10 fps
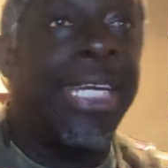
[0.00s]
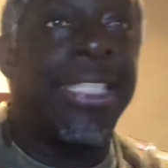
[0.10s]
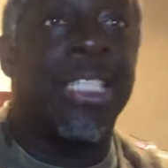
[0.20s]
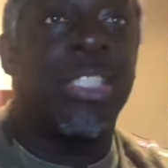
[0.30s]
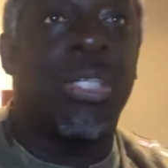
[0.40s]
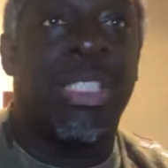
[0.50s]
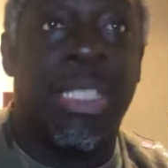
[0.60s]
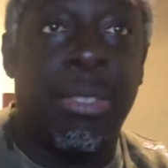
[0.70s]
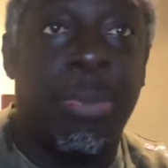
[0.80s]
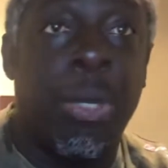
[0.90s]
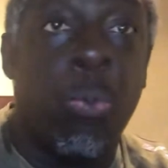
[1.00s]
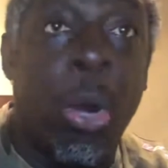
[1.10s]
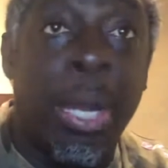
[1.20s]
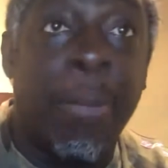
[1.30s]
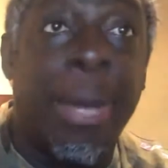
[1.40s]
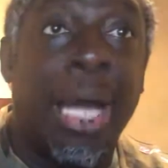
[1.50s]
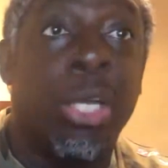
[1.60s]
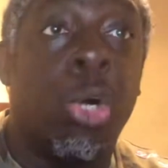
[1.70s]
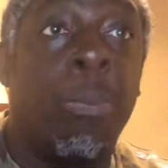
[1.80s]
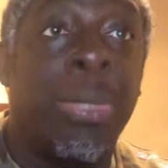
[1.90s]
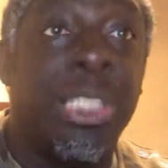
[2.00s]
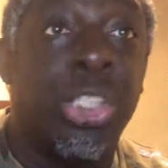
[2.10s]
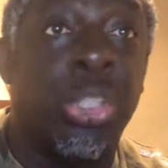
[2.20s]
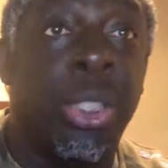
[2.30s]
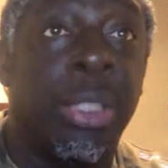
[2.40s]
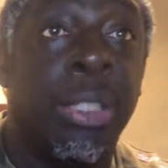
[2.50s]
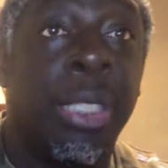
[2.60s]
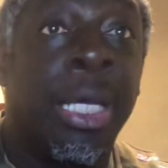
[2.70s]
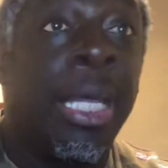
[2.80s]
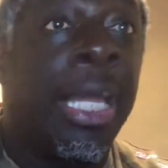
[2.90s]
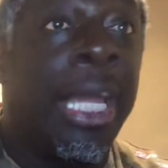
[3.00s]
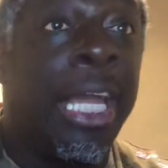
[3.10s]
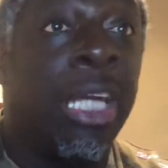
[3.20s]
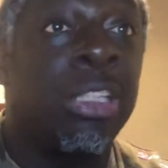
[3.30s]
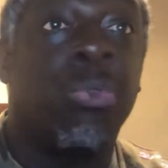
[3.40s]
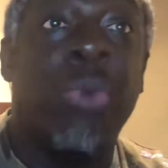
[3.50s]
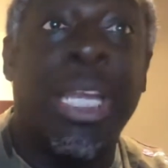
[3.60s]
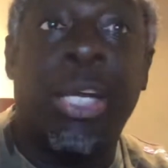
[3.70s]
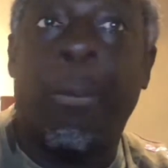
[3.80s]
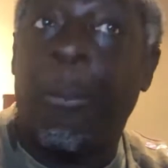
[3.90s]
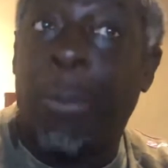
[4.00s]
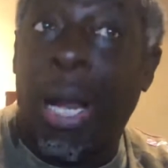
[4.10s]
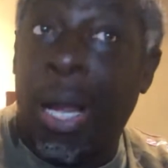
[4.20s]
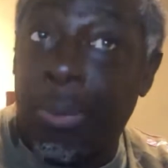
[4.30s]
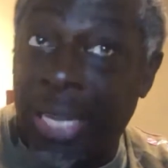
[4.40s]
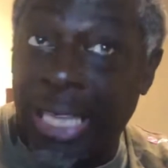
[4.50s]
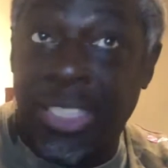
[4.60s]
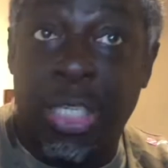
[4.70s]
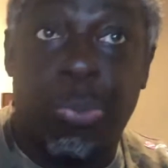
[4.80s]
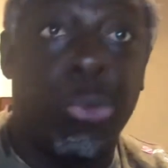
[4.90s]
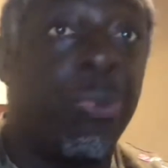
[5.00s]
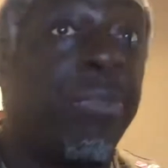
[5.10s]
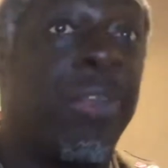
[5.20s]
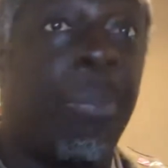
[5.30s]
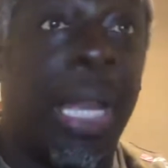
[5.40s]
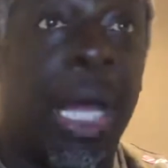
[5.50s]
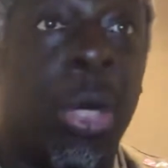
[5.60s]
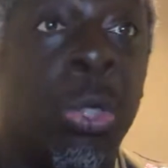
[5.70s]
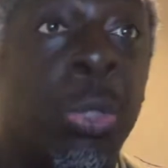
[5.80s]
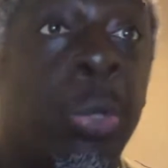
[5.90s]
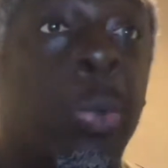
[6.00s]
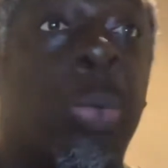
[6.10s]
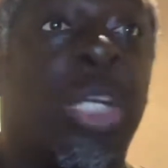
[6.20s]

does not seem to be worried about the competition. He has already collected approval of the player, who would